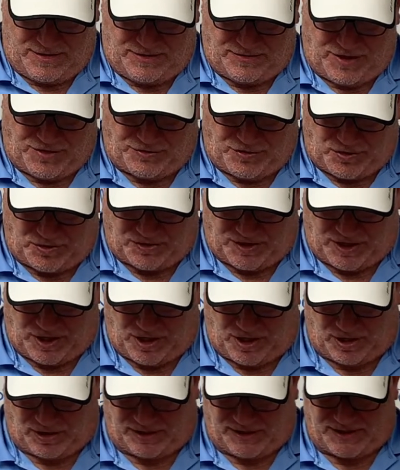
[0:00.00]
The third thing on
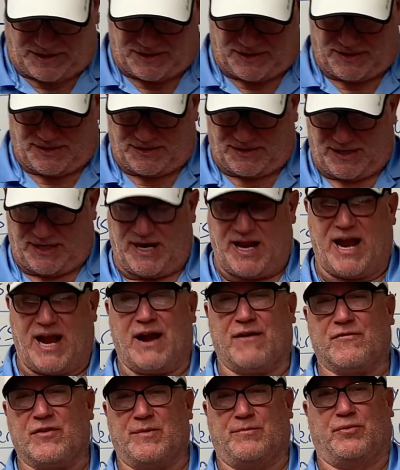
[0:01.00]
our list is that
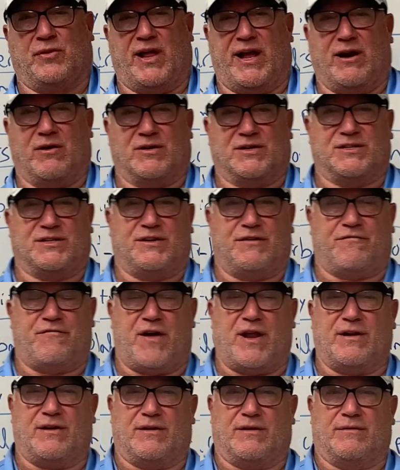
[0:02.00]
every player is a
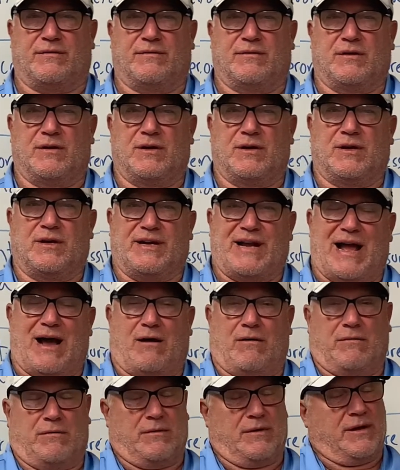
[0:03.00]
defender.
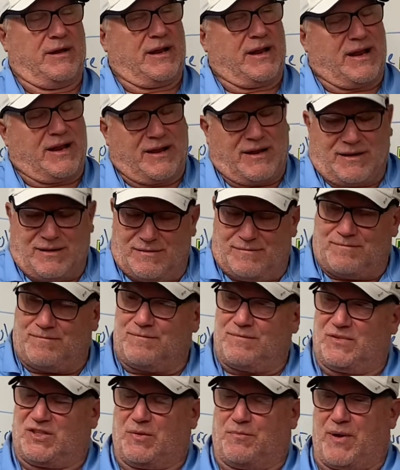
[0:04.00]
Now,
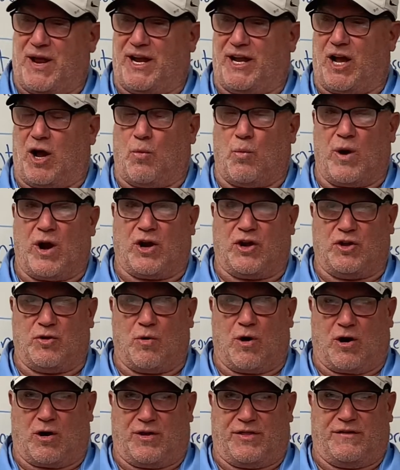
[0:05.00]
depending on where you
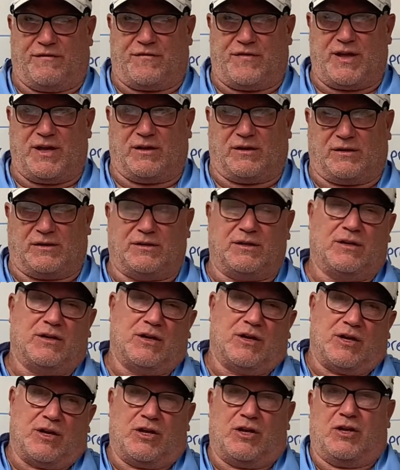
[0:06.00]
are on the field,
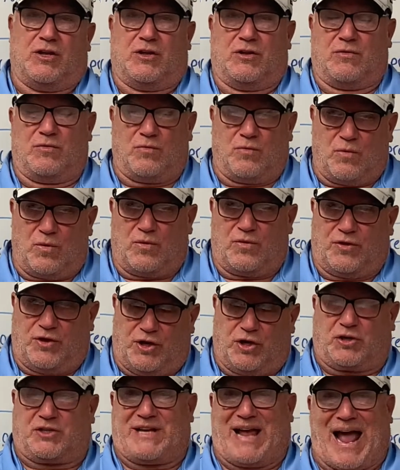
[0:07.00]

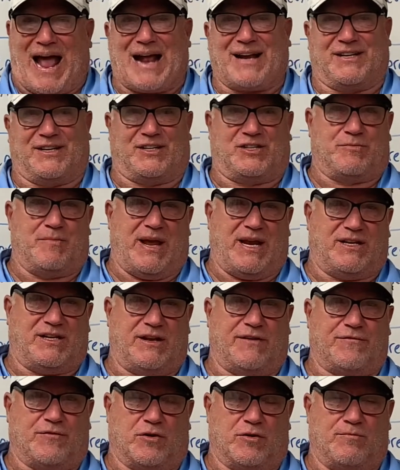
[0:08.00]
your tactics may
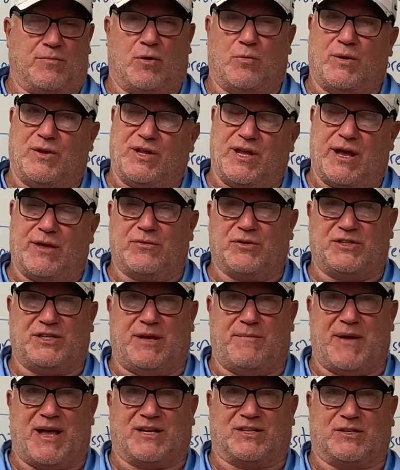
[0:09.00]
differ, but when the other team
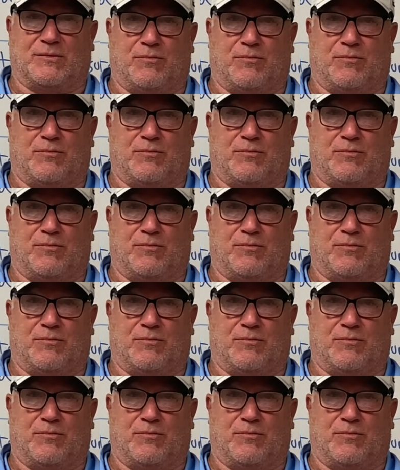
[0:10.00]
has the